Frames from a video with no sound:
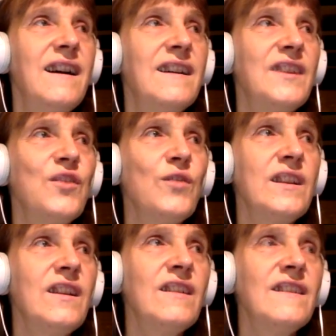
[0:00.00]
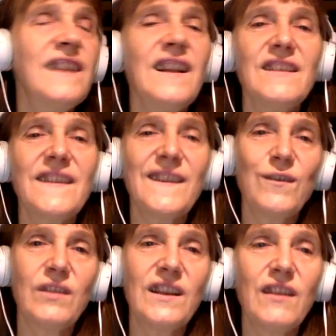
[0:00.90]
you cannot tell the
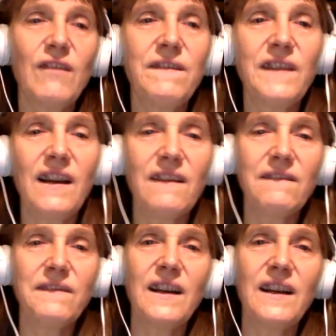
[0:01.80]
story of love